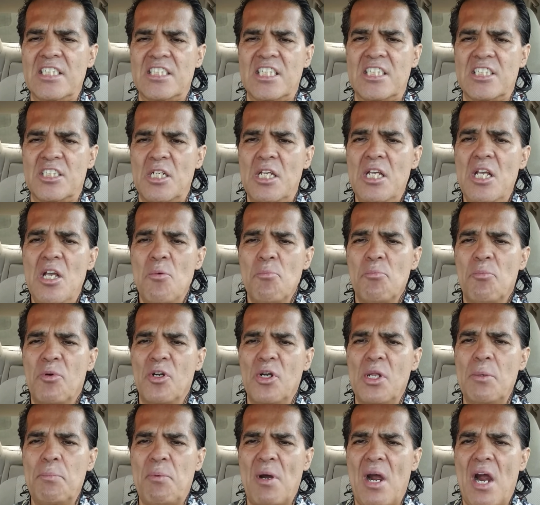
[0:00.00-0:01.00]
It's
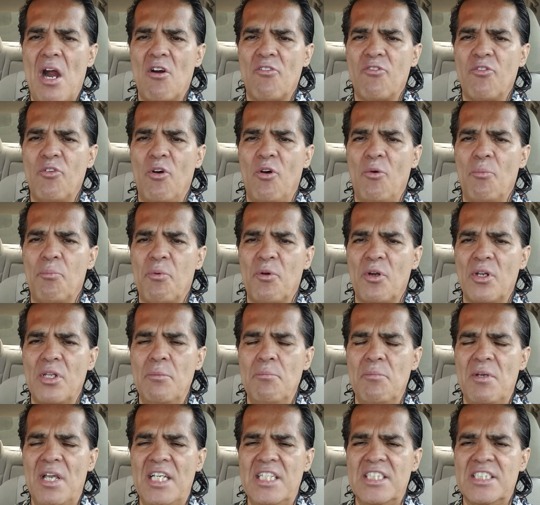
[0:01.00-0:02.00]
pretty powerful, pretty
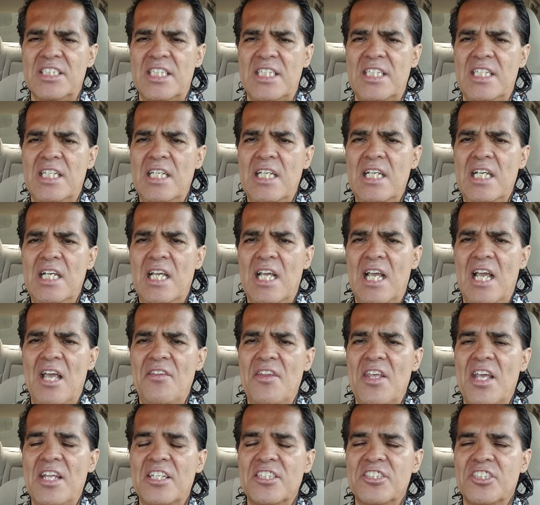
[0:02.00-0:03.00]
amazing, and
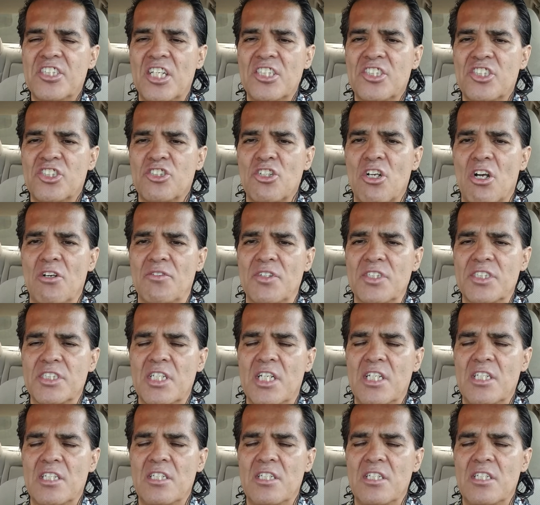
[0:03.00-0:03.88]
it's service.